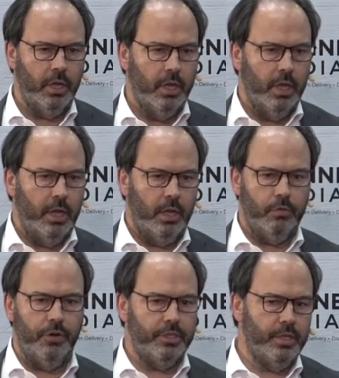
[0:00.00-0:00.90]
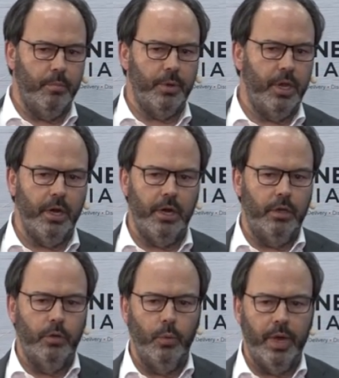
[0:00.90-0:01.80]
And for example, here
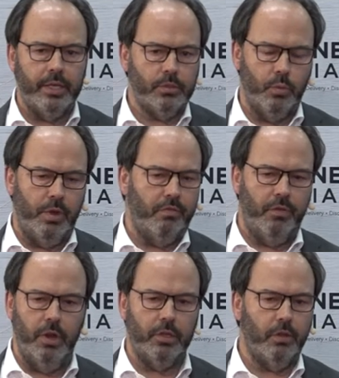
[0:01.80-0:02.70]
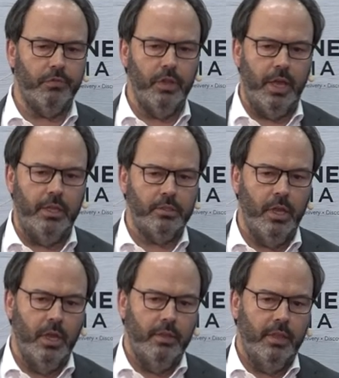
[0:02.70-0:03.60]
in the West, we have a lot of clients
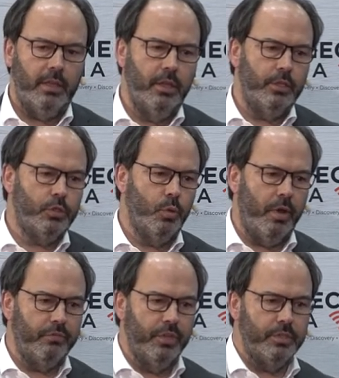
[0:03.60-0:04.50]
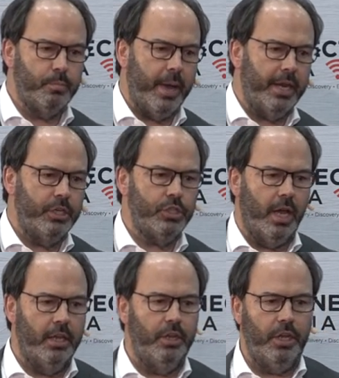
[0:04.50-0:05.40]
that needs to have the Spanish
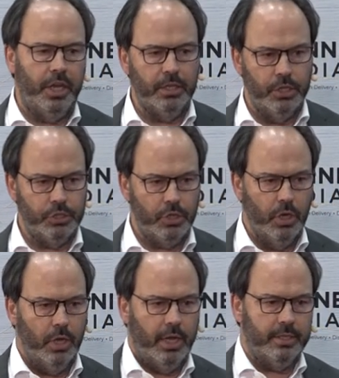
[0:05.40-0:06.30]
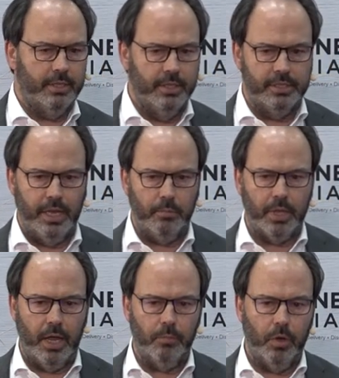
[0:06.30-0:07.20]
and the English at the same
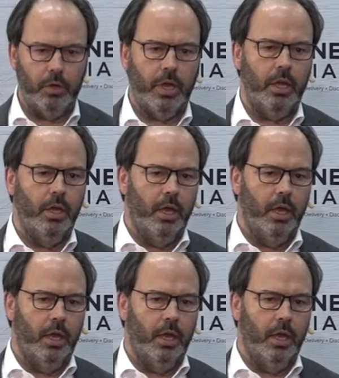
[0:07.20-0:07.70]
time, okay?